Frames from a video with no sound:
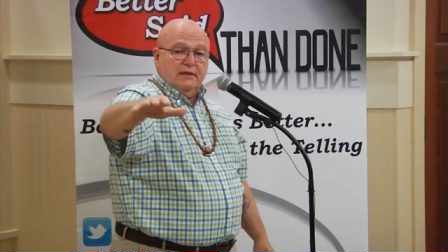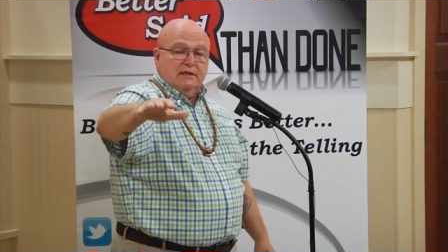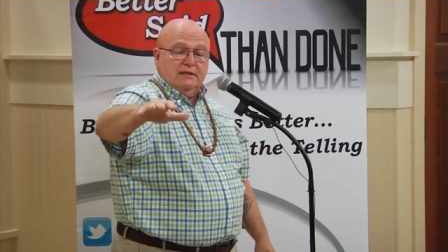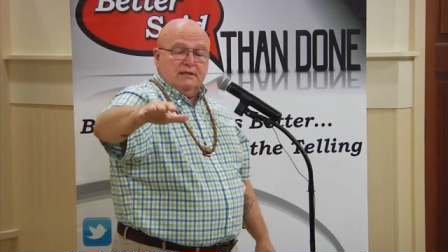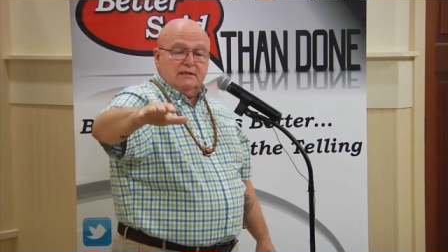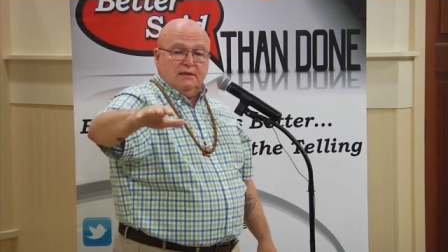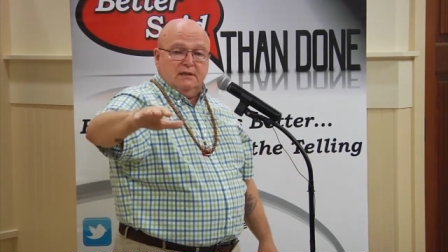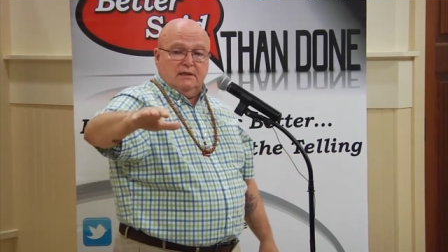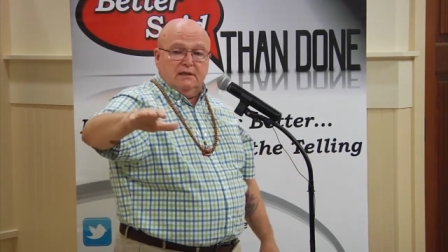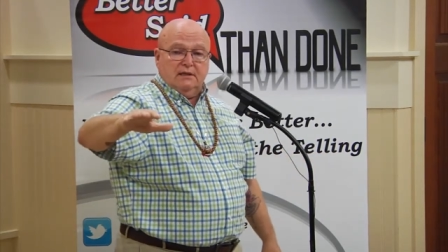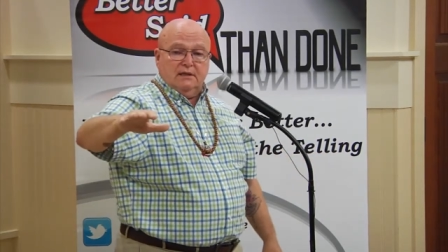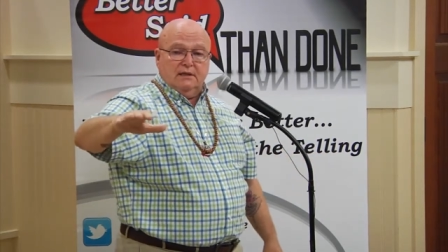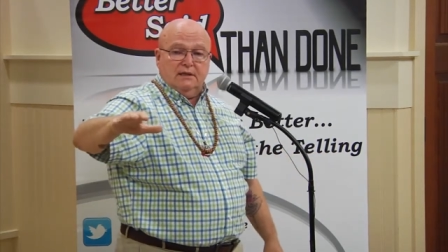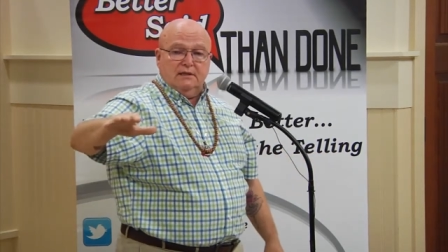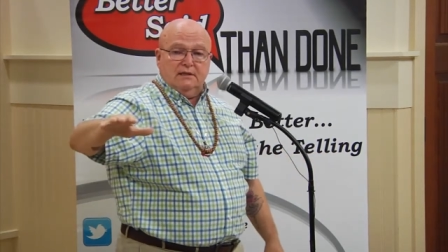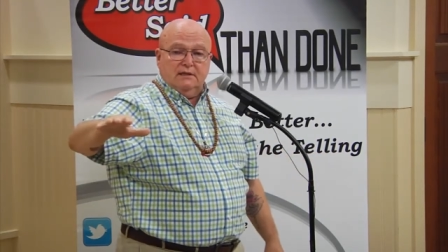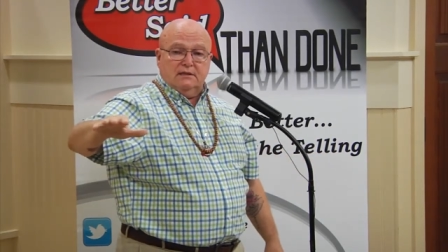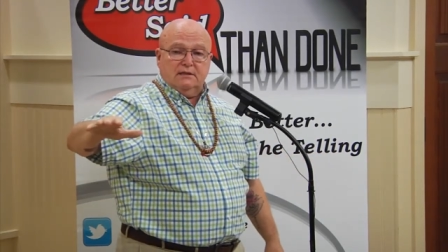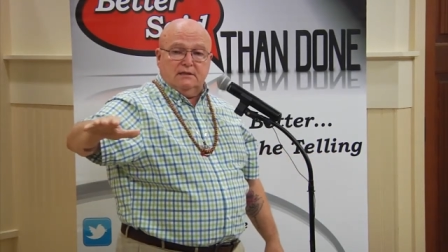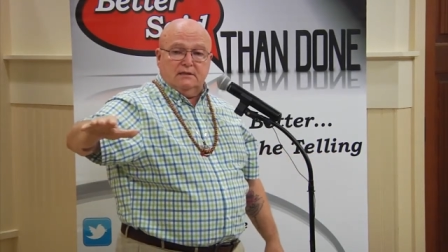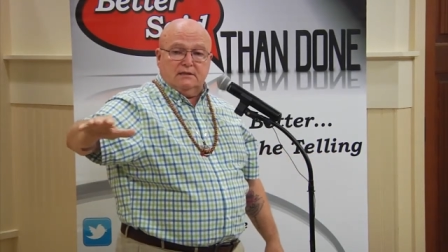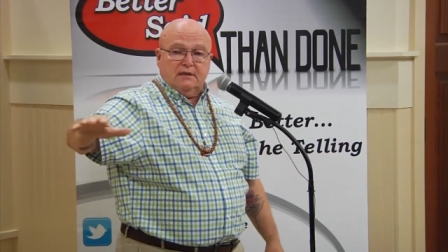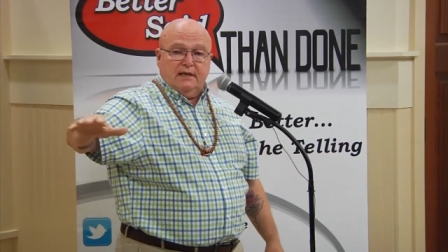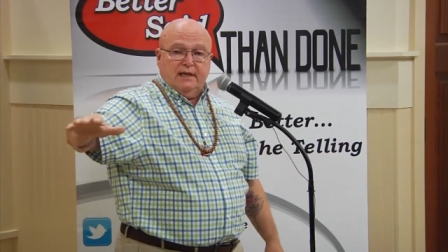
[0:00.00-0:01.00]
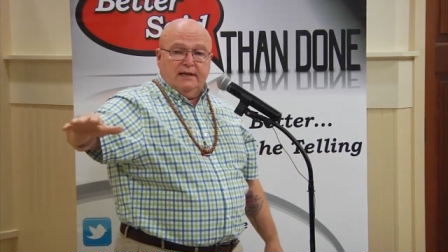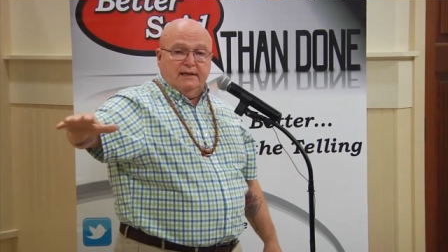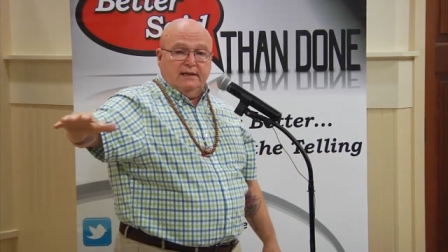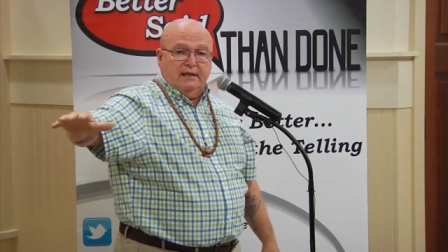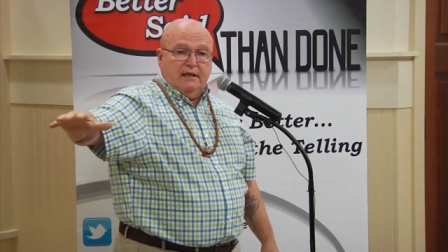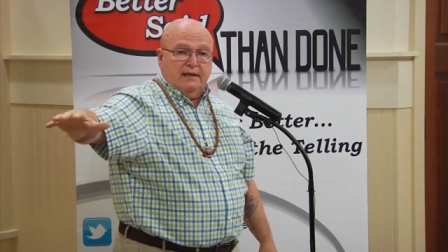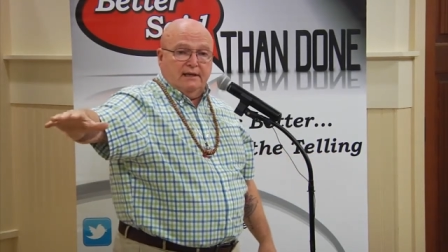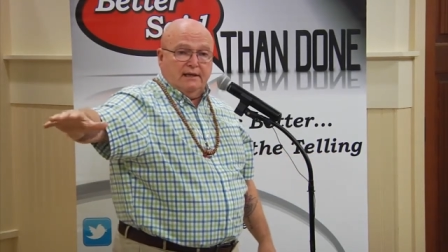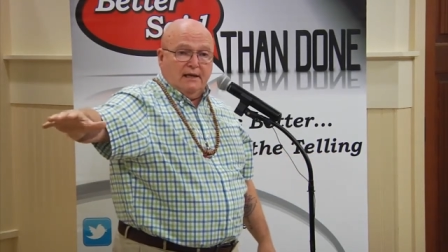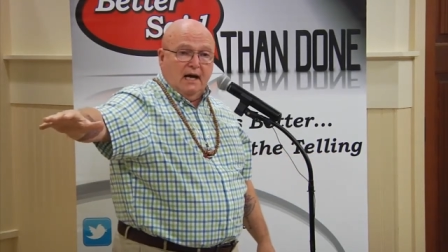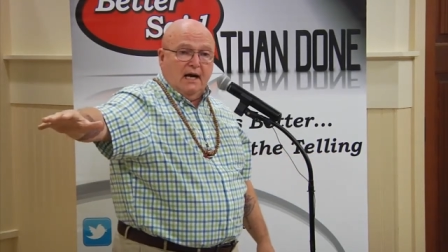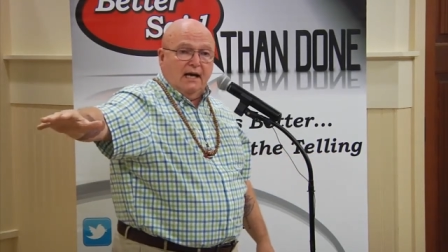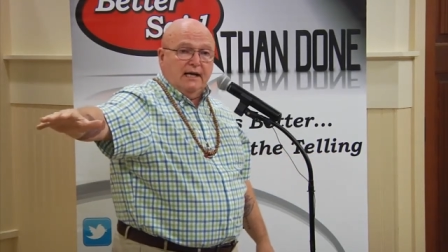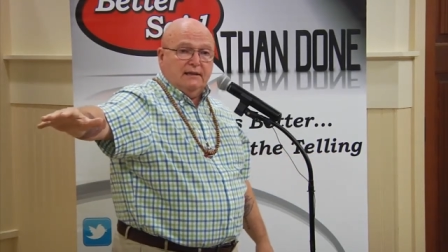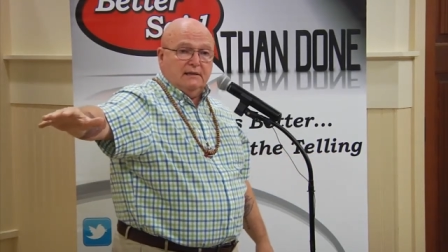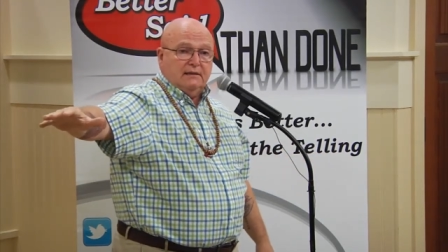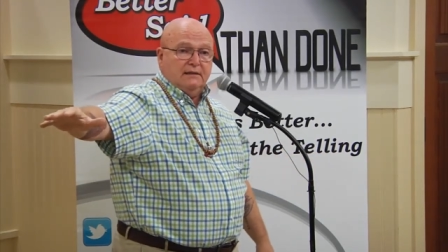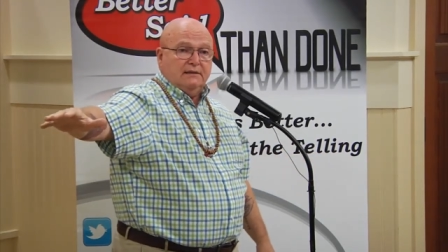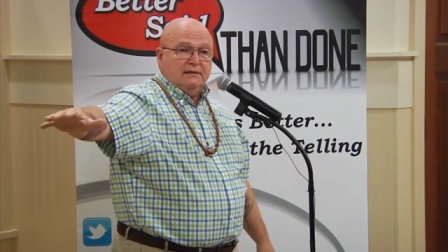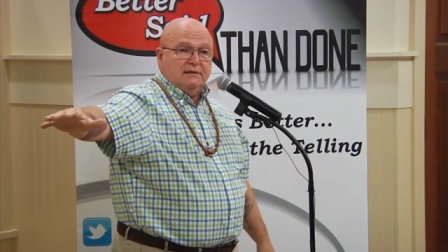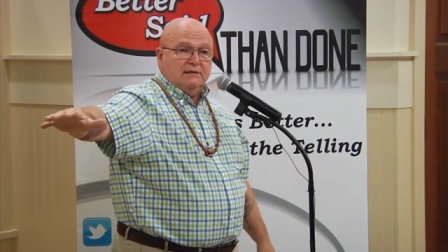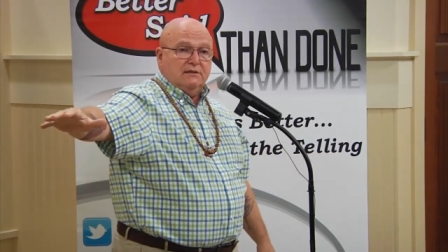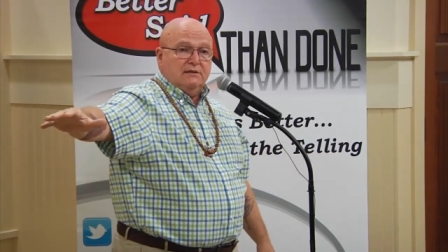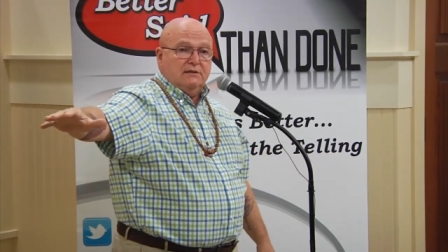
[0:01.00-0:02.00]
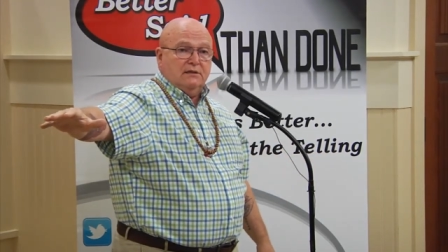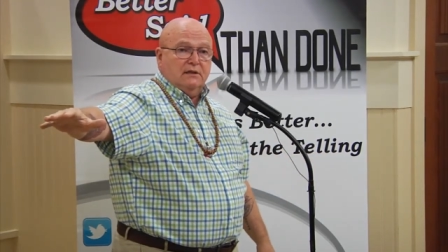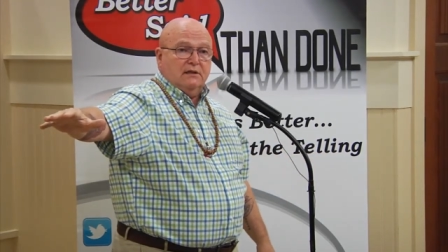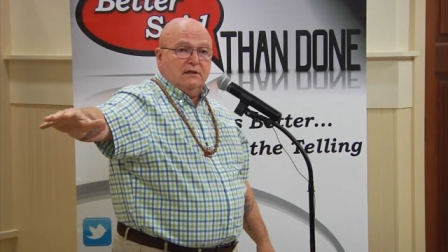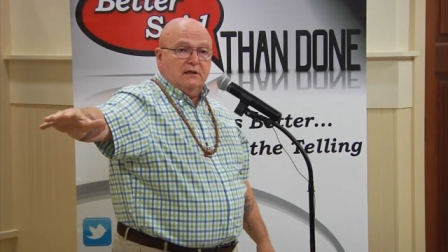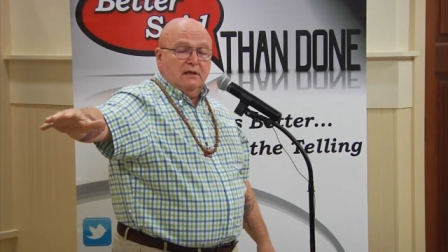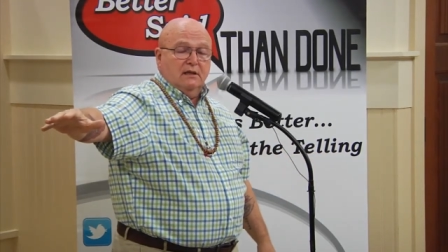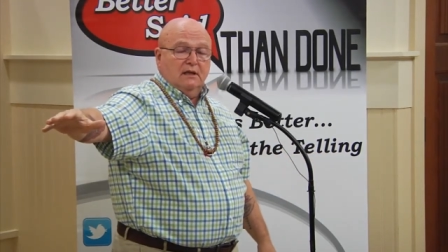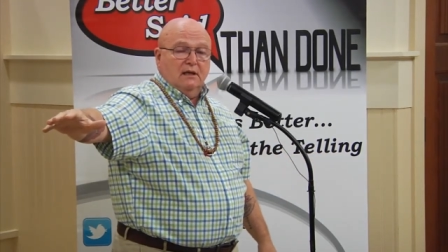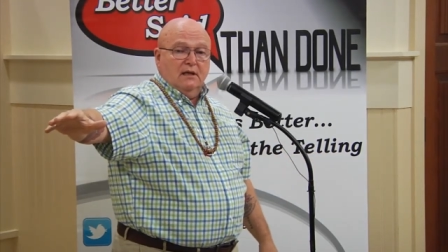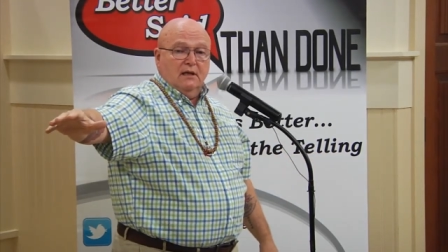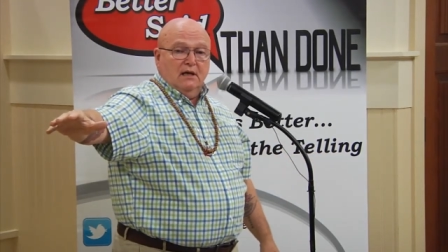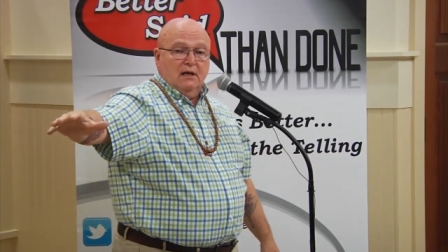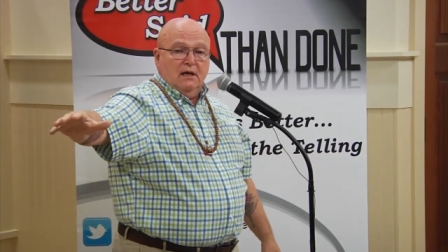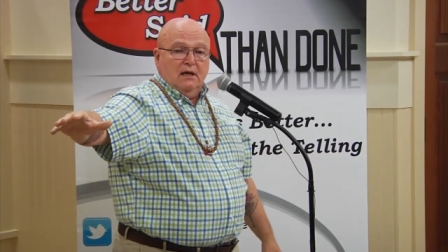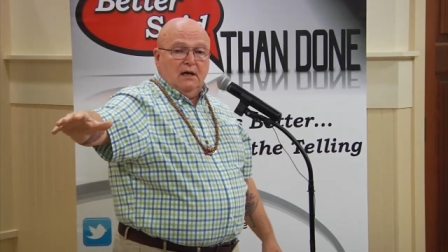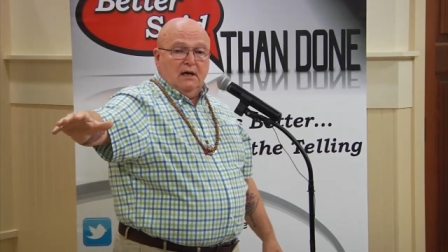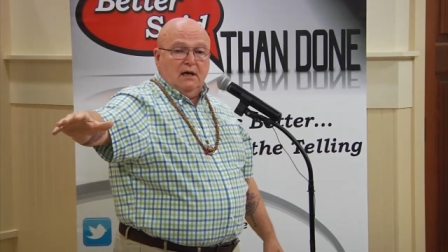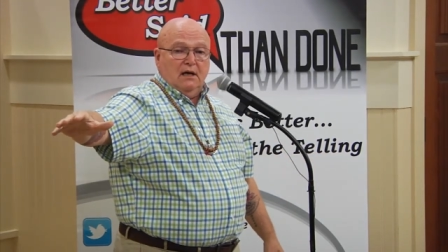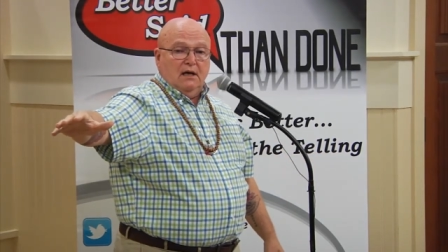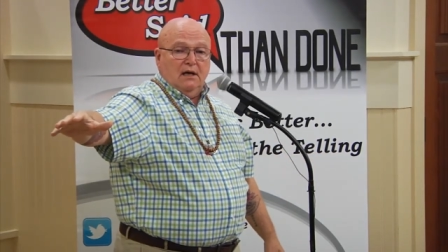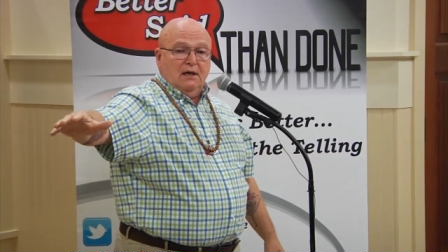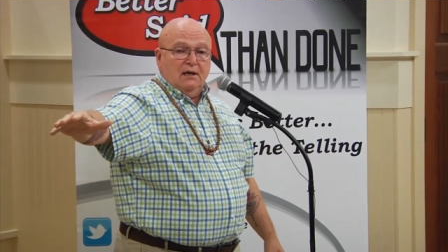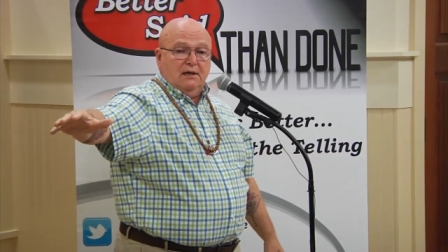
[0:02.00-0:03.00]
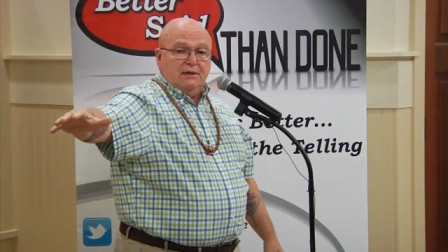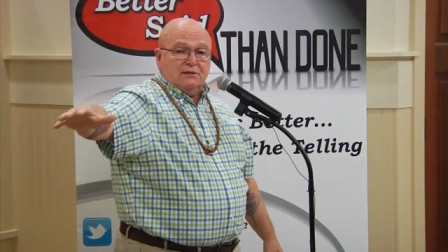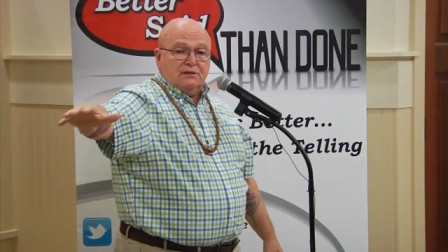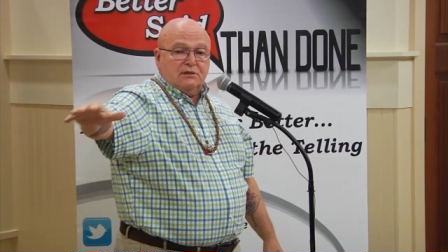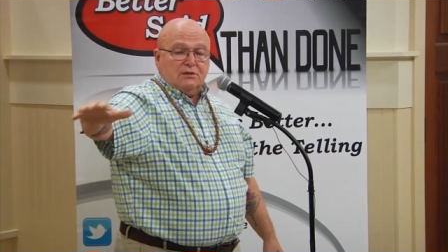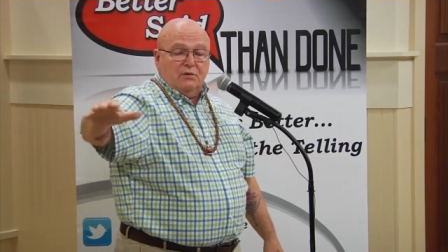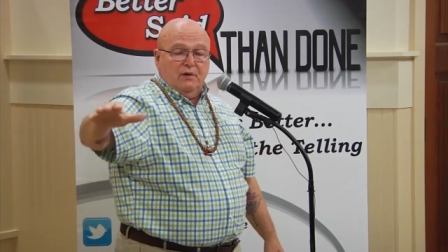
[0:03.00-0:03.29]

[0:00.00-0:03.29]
is an island. It's